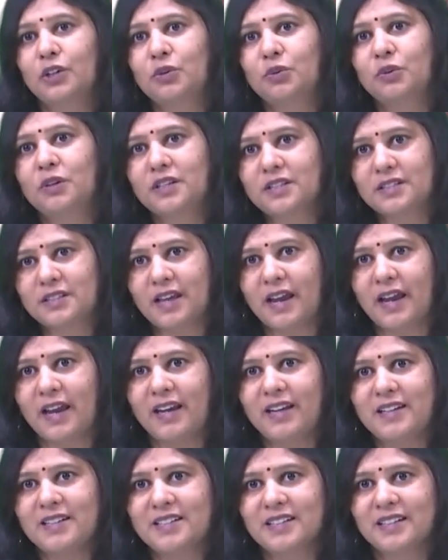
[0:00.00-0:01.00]
to
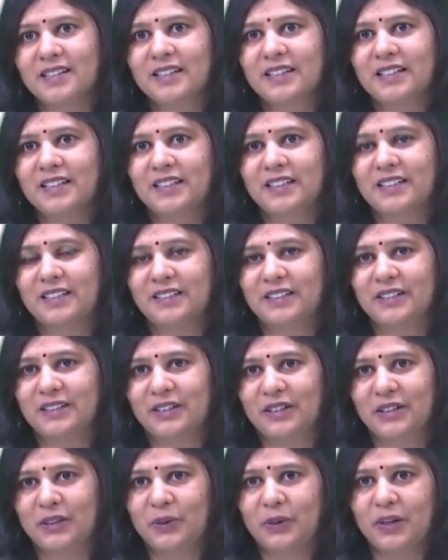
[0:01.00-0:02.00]
decide,
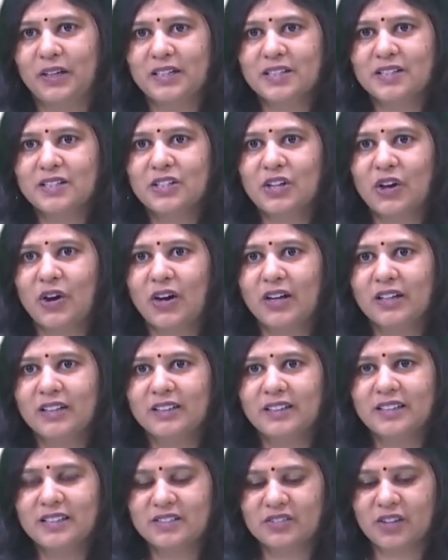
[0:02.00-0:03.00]
it is
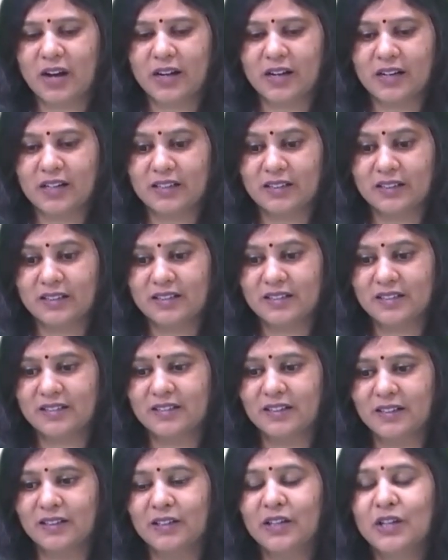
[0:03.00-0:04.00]
not the strategic
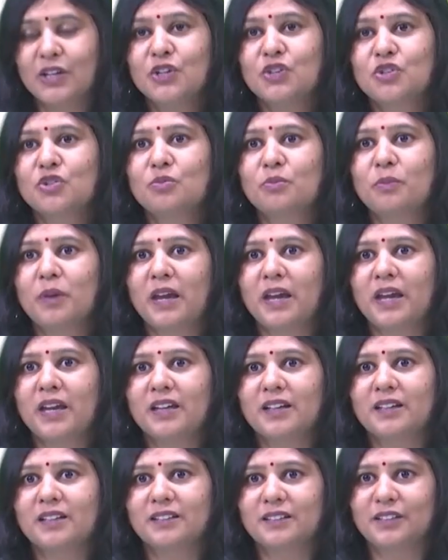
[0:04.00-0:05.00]
decision to
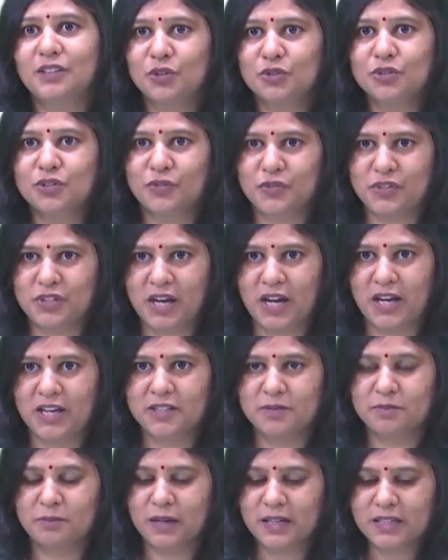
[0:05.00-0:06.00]
make use of
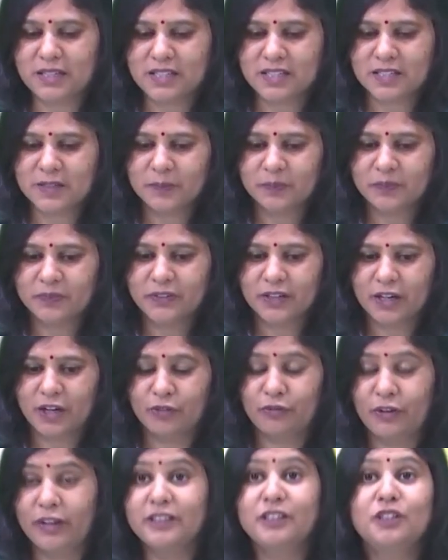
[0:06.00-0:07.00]
GIS, but
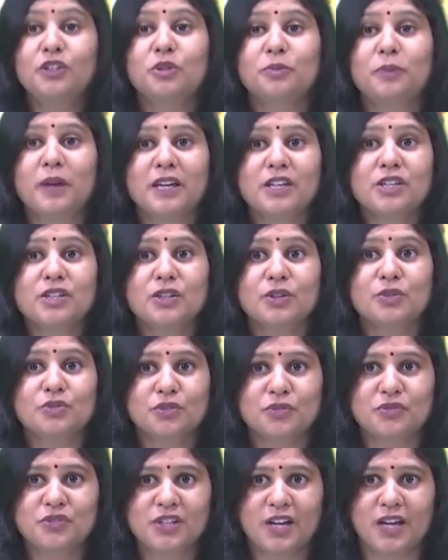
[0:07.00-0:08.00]
whether to make use
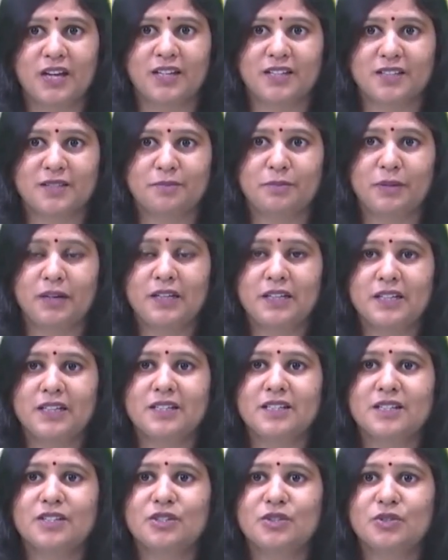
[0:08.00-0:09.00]
of GIS, but
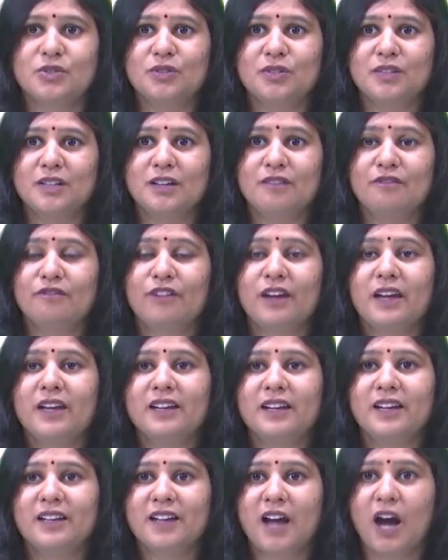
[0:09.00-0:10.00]
it is to
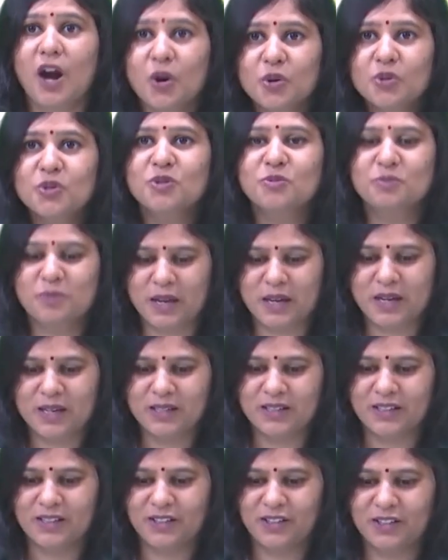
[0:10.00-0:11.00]
when and how to
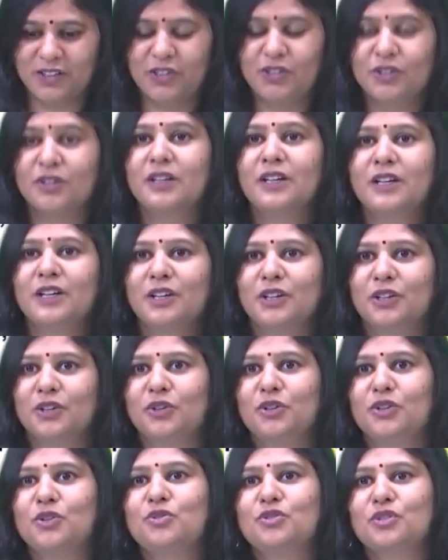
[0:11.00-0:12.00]
make
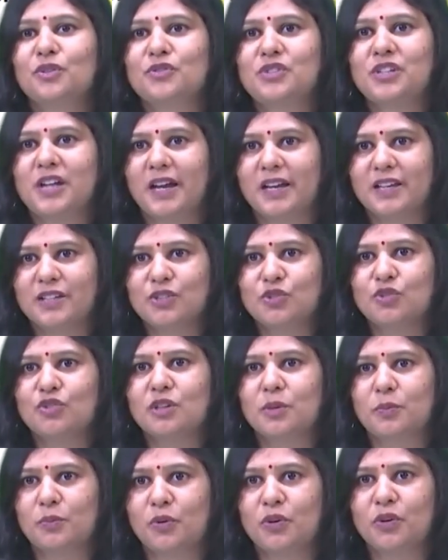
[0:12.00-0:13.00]
use of GIS to
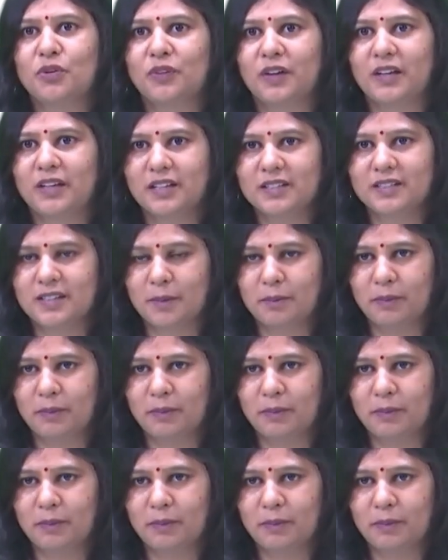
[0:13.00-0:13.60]
support various